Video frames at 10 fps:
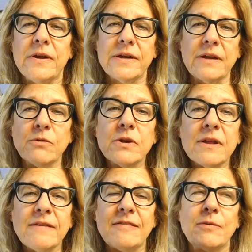And I
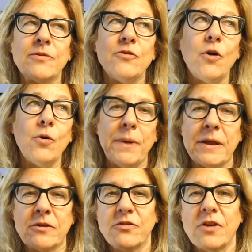realized there was no
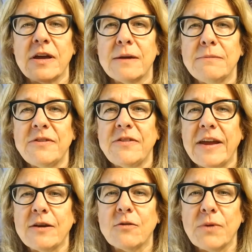better time to
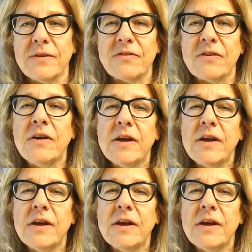take a risk